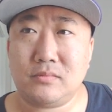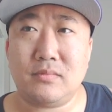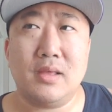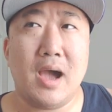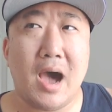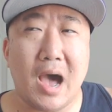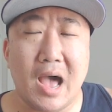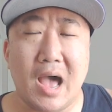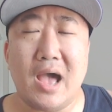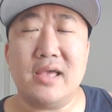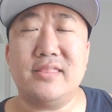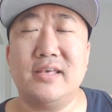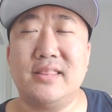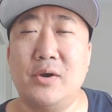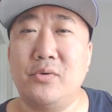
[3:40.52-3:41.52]
I
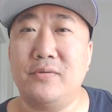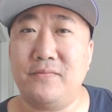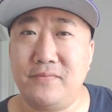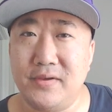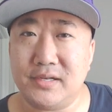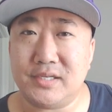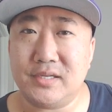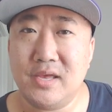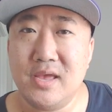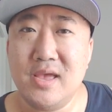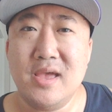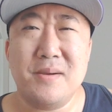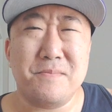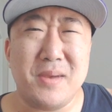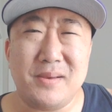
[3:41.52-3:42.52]
think that would fit,
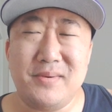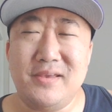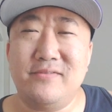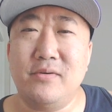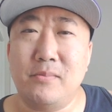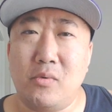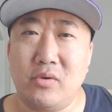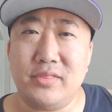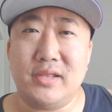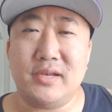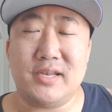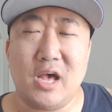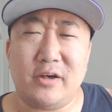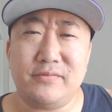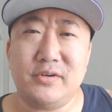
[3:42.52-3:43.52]
maybe even more than
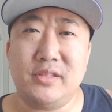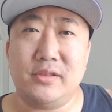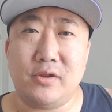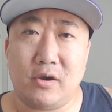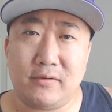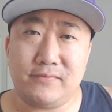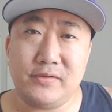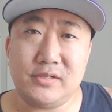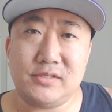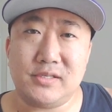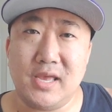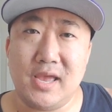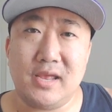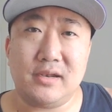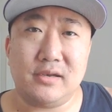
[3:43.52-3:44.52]
Dalvin to the Dolphins.
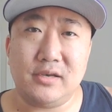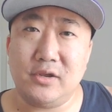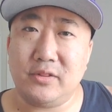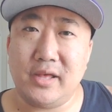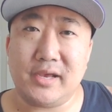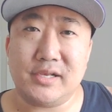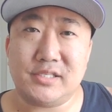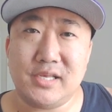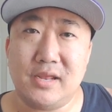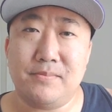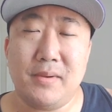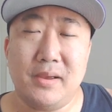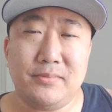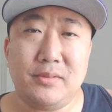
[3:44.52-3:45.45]
And, like I said, maybe the